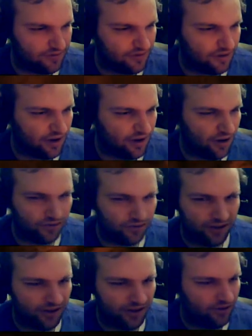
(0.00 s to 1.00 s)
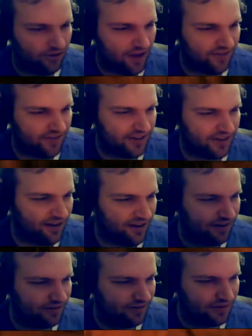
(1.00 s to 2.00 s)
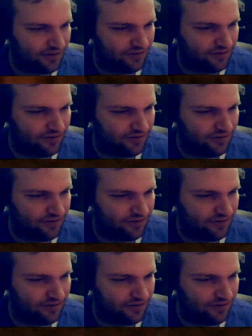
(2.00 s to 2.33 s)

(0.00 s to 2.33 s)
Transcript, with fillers: Oh, so they do have decay on. That's cool.